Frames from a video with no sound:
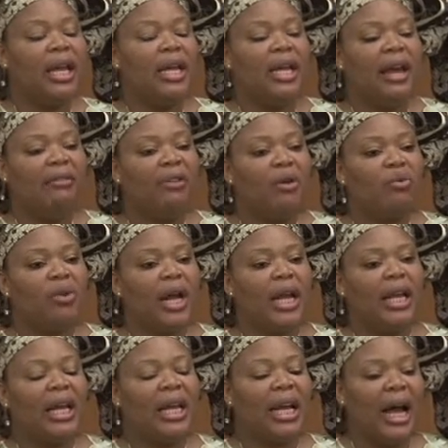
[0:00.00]
never
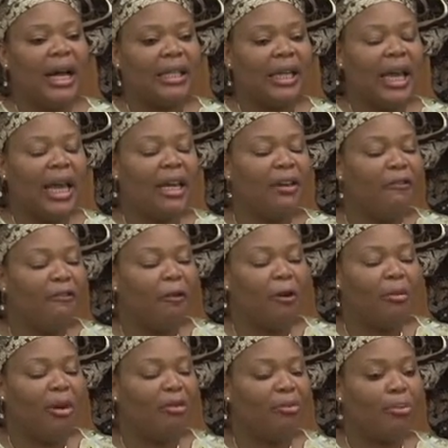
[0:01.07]
really got any
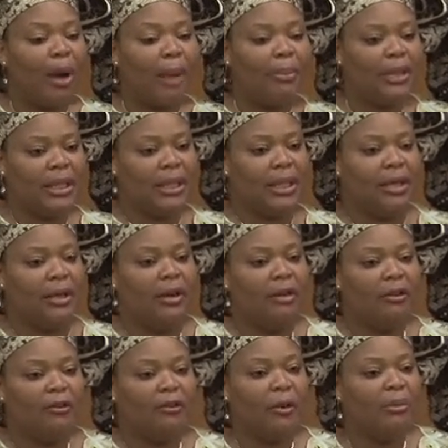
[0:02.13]
form of property
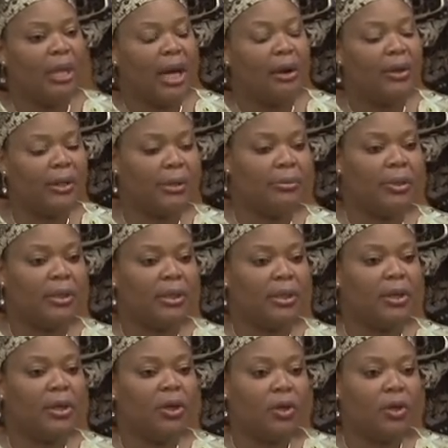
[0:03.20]
from their husbands.